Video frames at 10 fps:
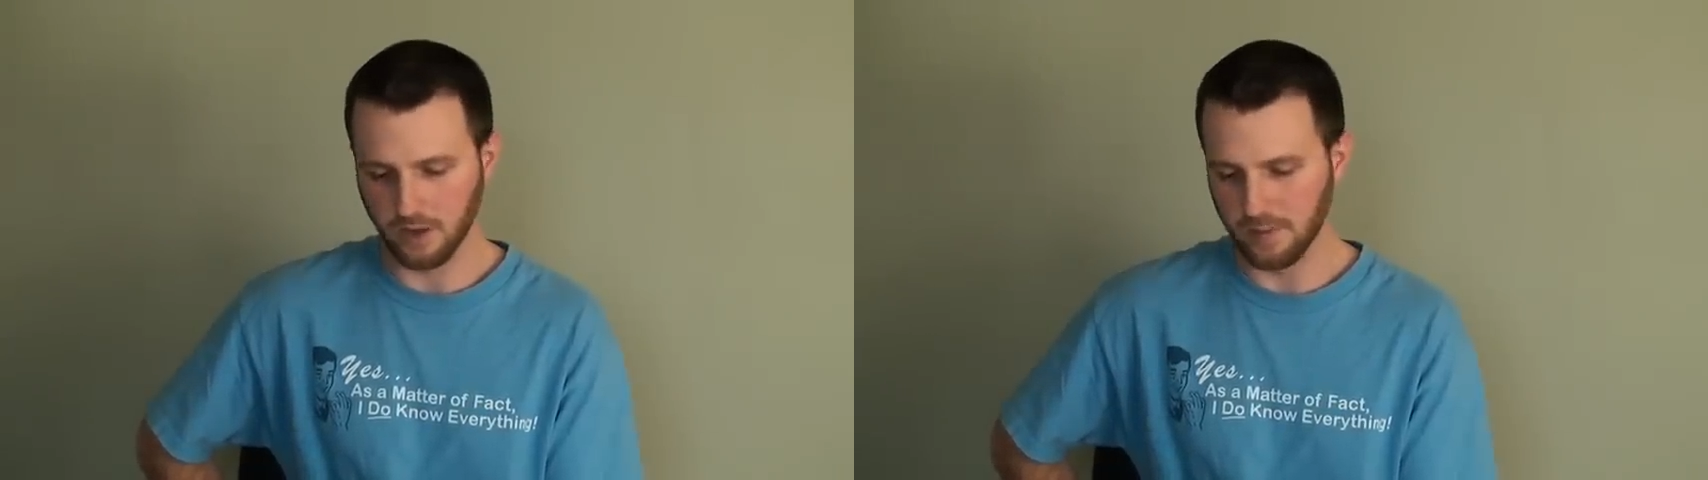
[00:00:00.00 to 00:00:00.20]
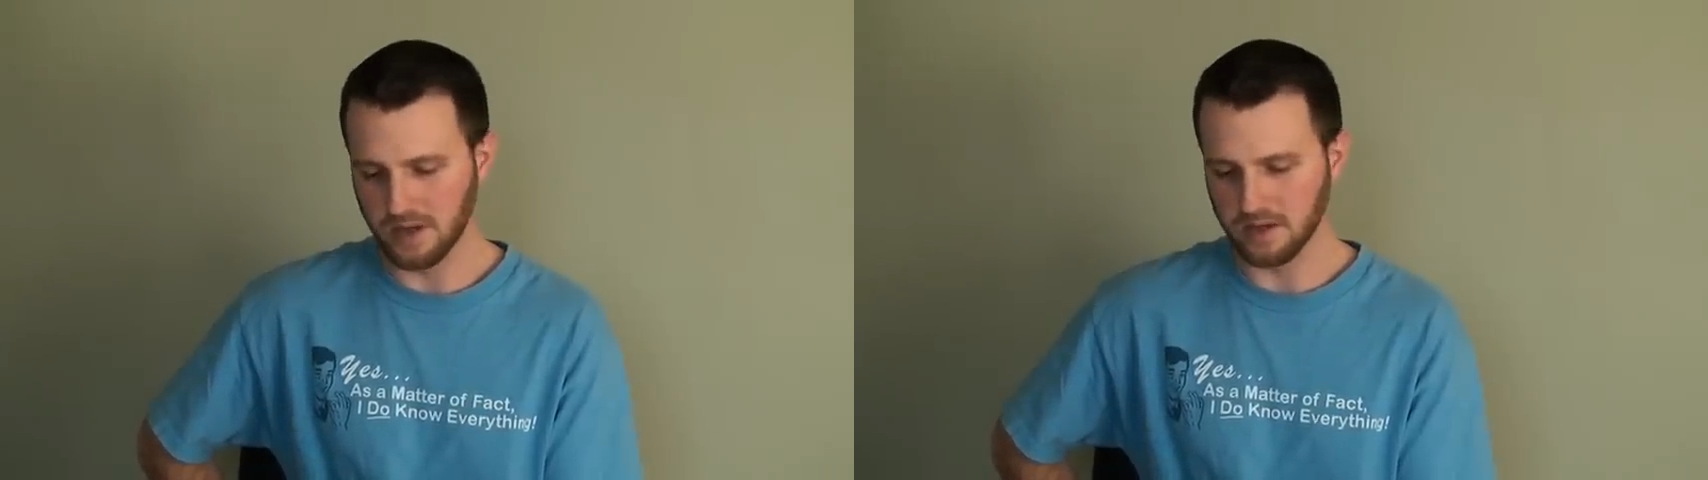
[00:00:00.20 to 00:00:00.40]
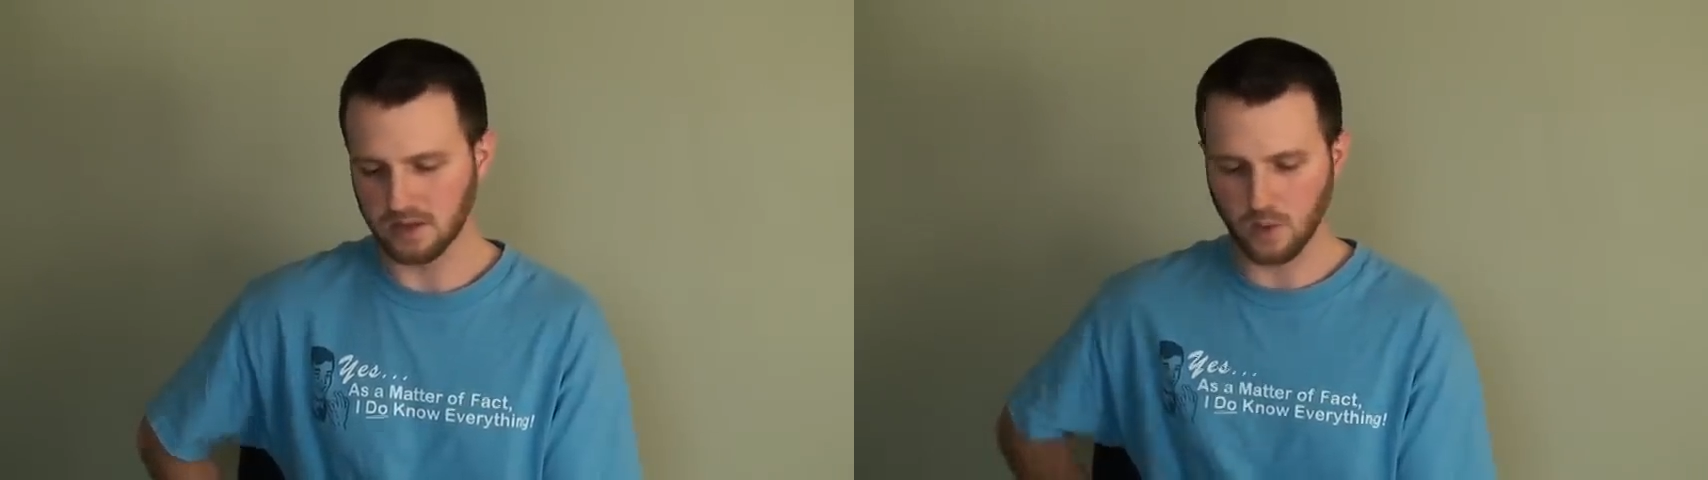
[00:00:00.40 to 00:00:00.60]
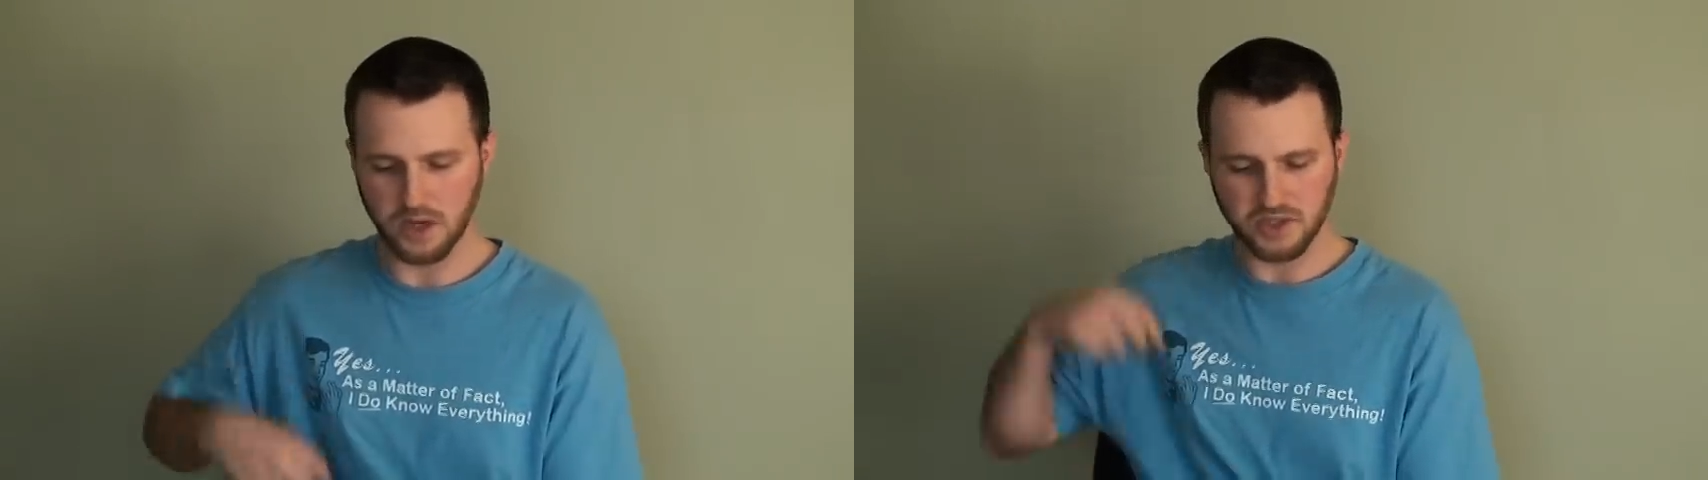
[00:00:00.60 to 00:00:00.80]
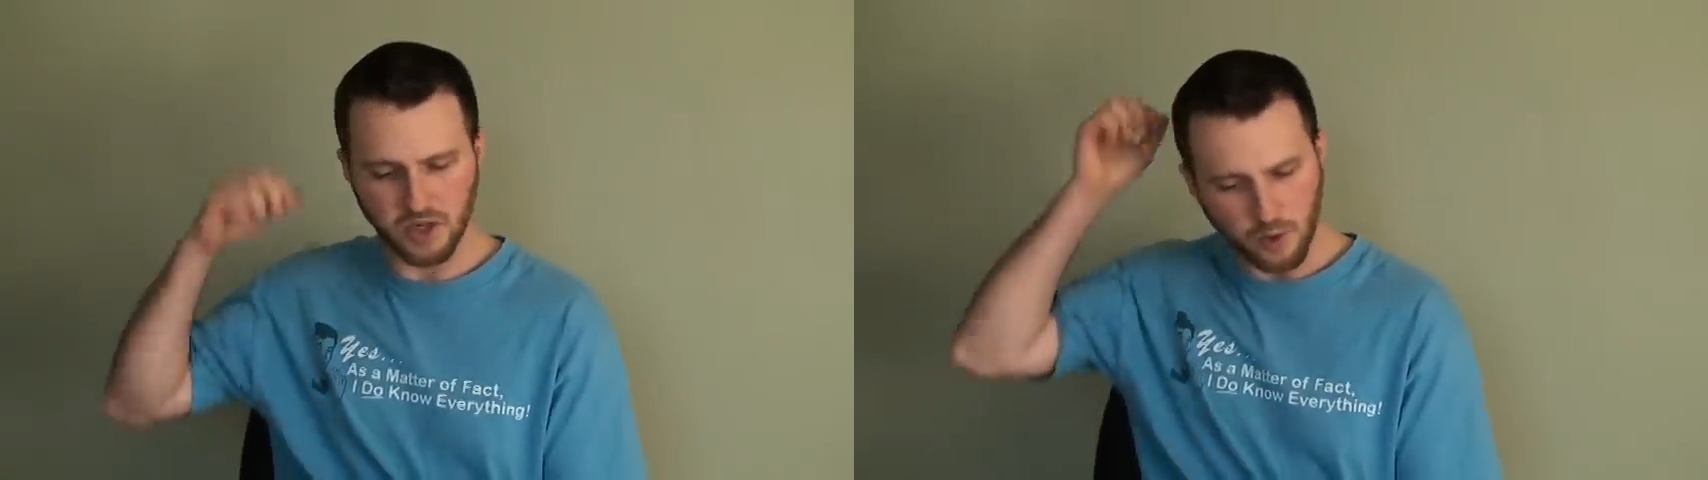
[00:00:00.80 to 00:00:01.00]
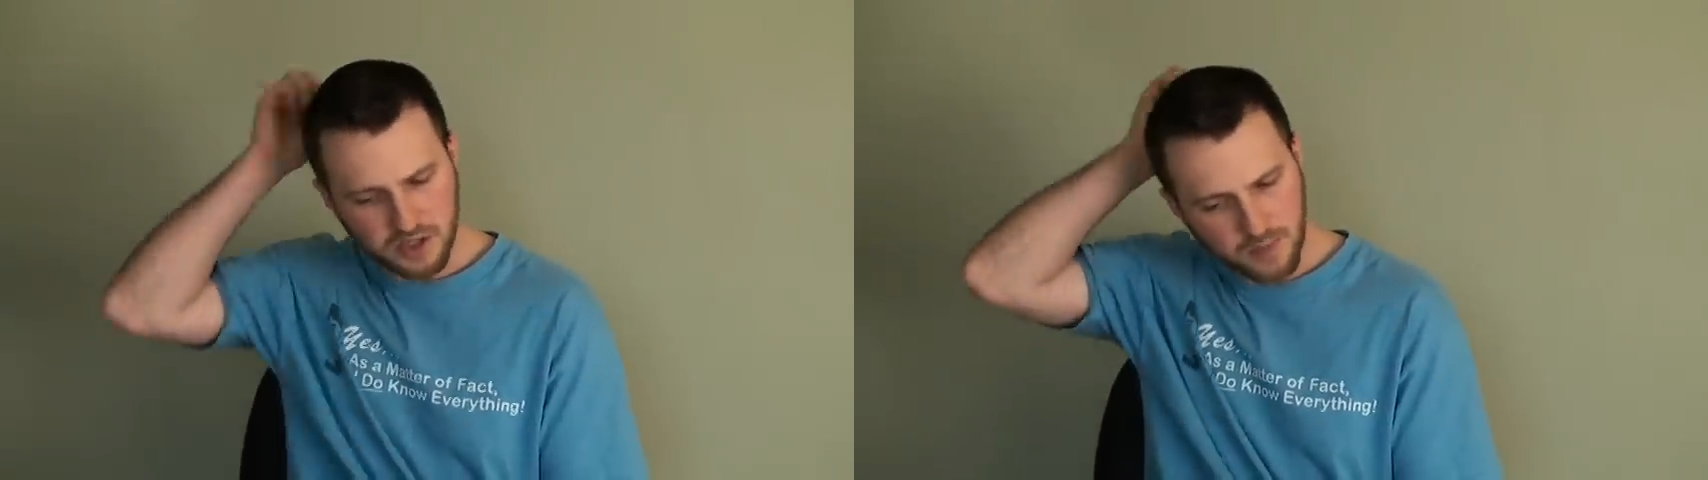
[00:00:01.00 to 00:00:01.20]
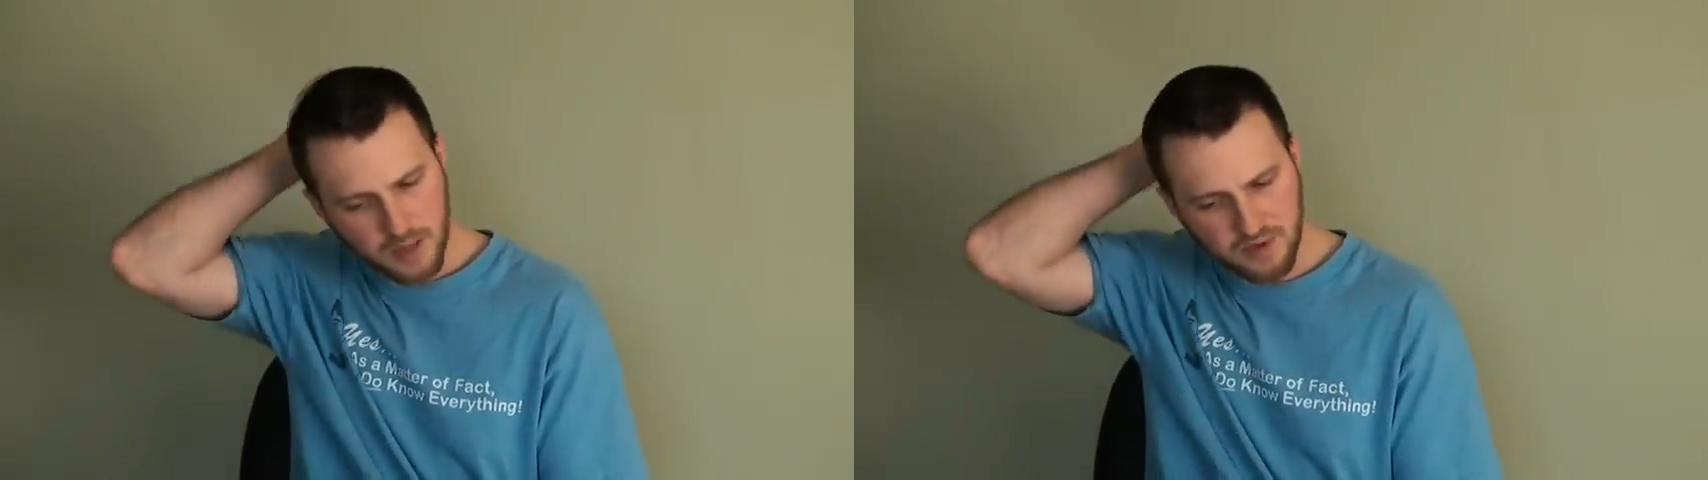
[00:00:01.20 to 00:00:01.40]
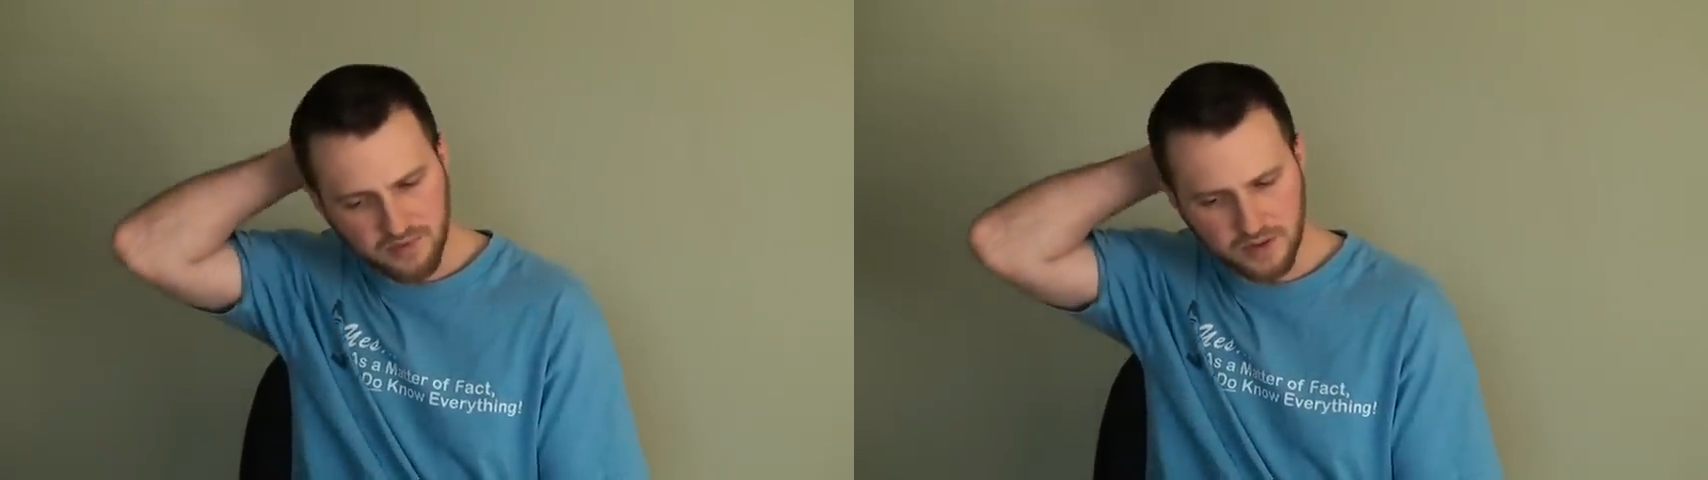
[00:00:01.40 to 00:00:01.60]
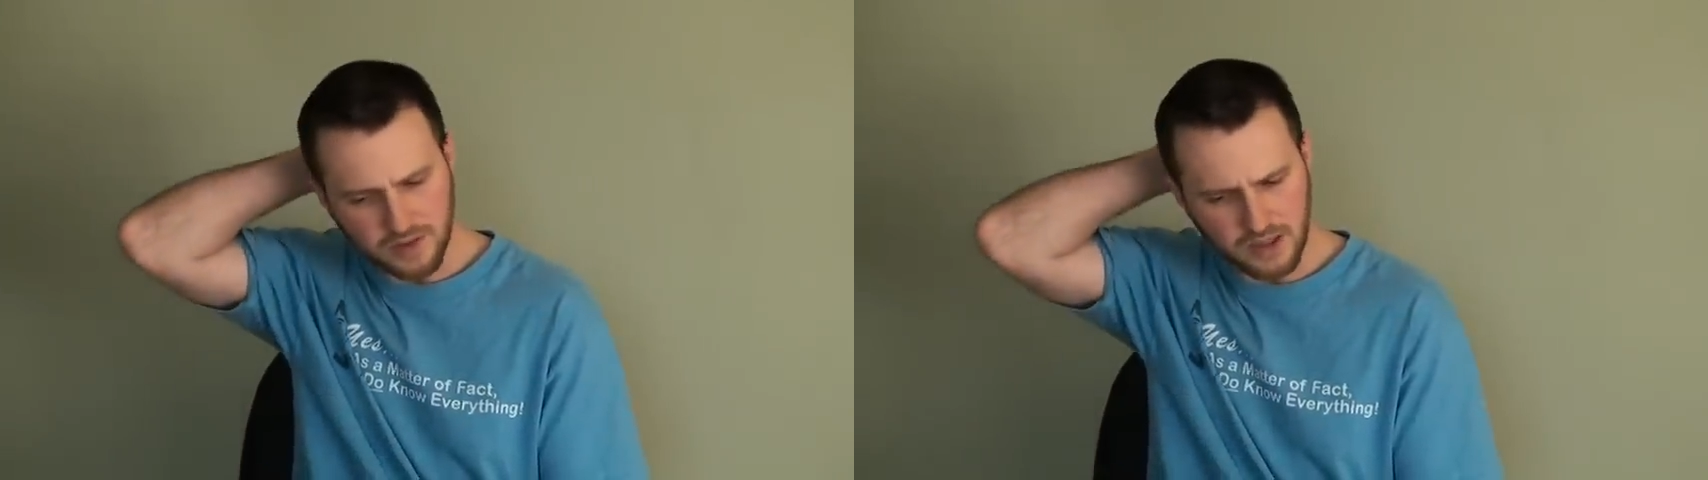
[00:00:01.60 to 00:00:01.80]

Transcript: to me, this question always made me feel